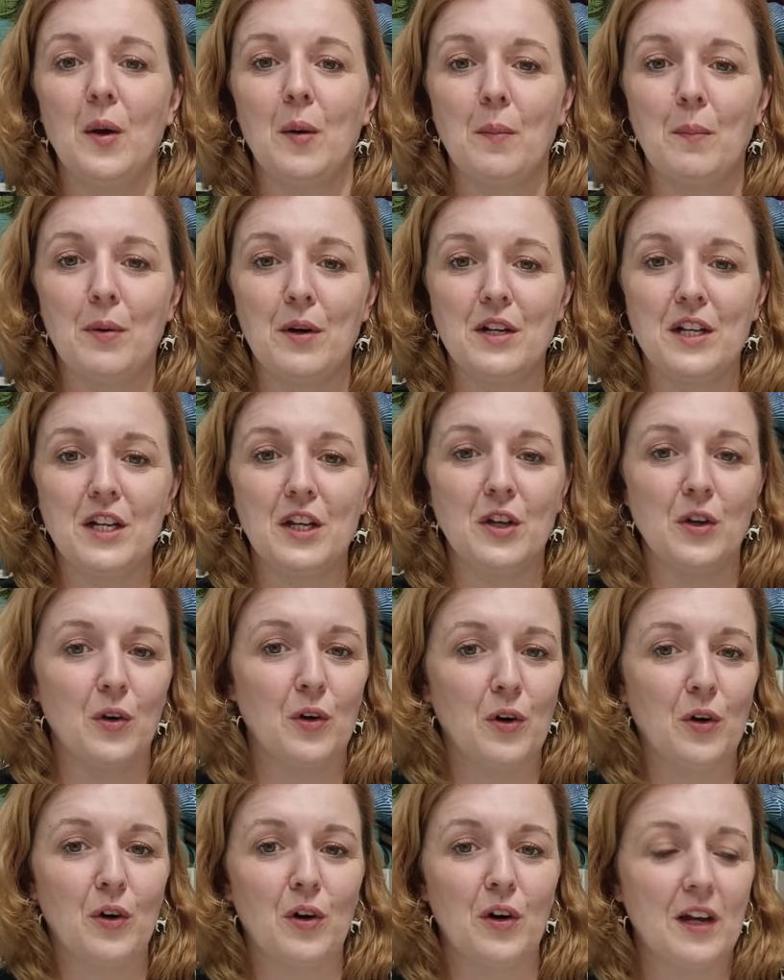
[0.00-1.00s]
putting
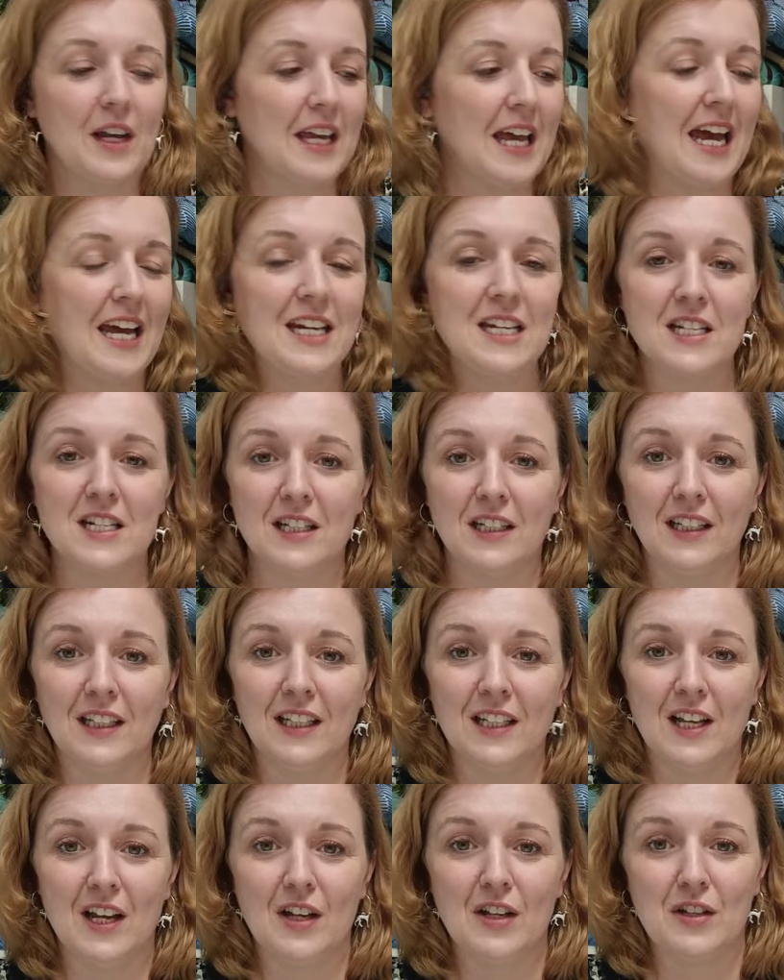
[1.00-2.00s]
your
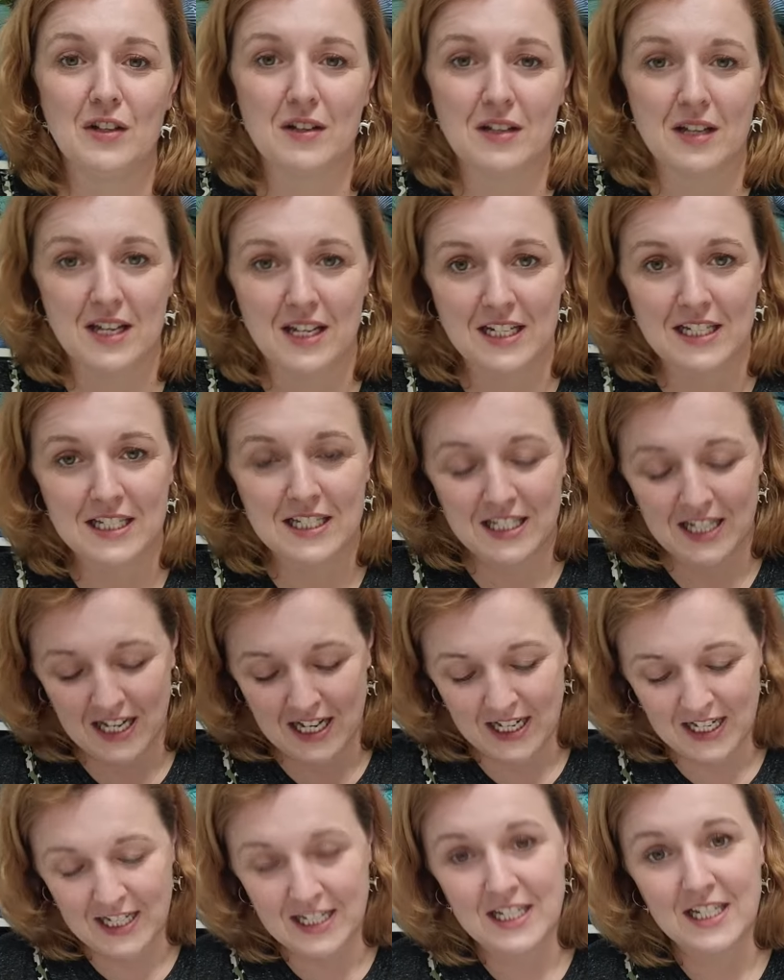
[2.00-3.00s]
candle
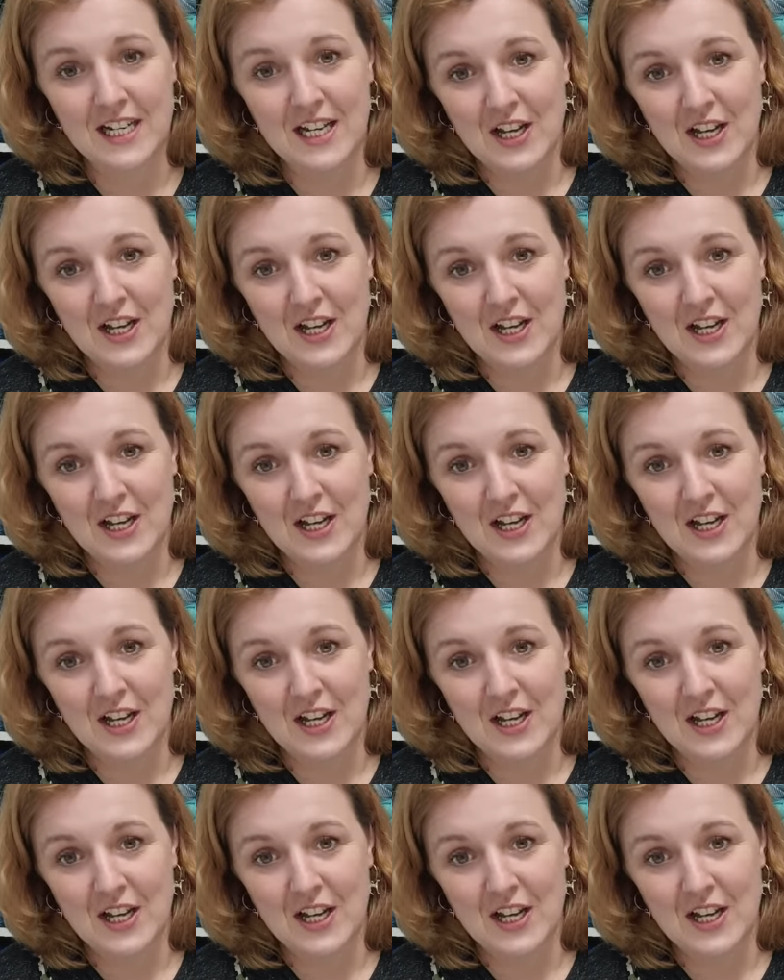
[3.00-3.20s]
inside,